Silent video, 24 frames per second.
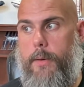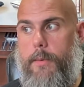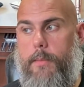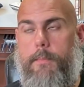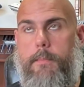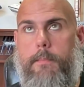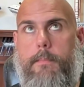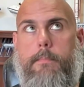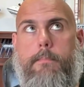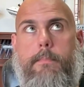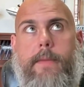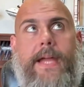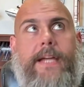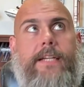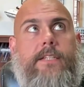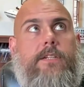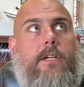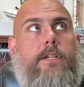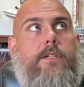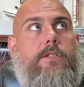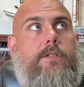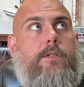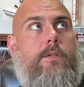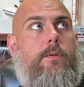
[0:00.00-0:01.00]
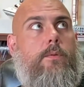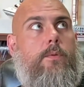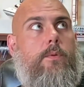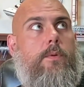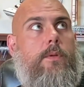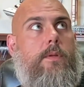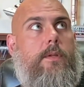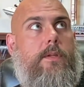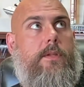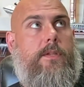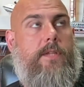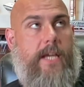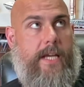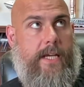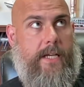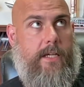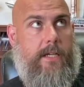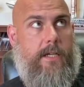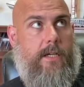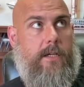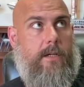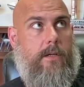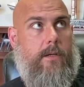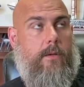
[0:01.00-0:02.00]
makes us think
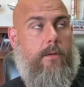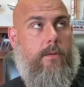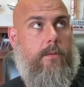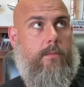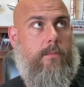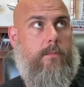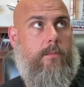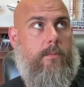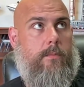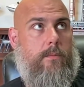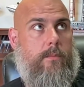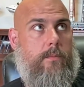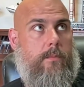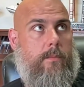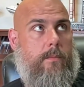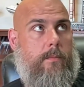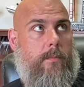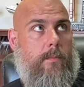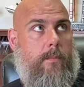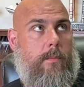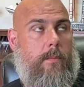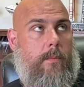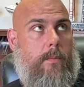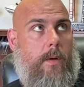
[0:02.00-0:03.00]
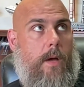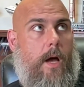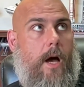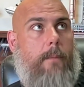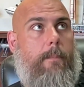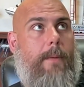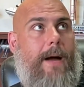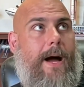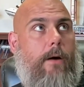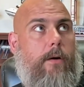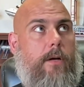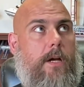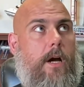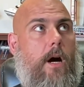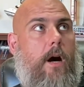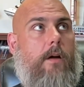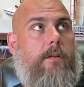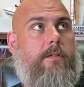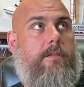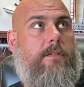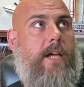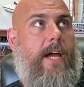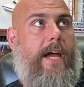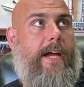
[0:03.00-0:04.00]
about
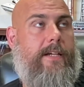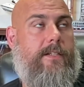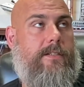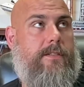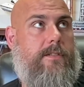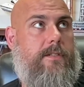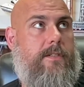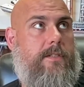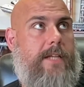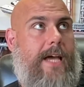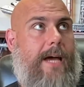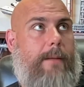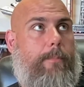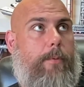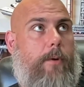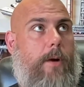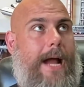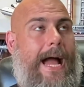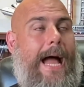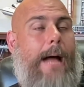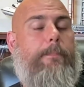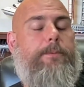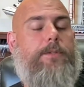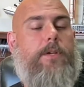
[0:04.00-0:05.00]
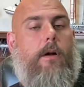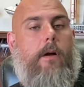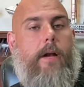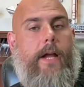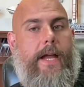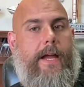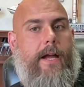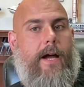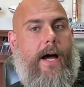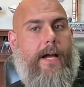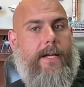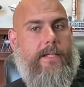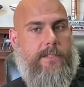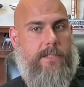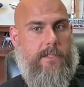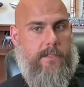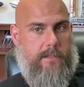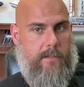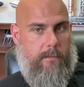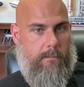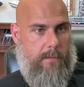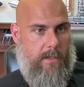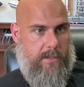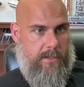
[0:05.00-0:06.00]
context that perhaps our AI
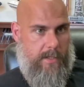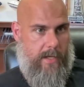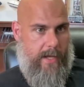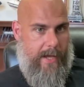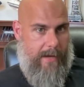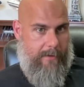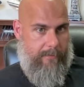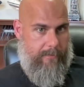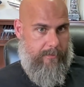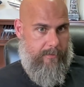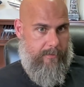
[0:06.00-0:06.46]
system doesn't have,